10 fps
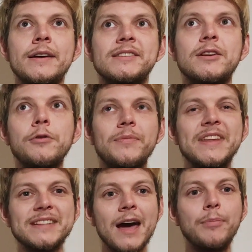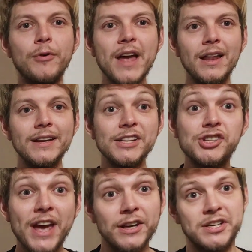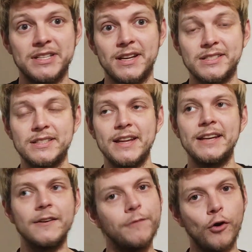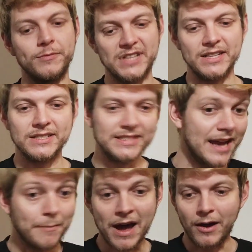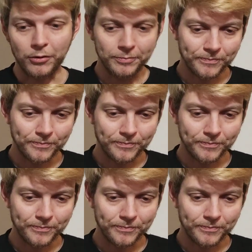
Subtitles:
So this hyper-reality changes us, it deforms us somehow.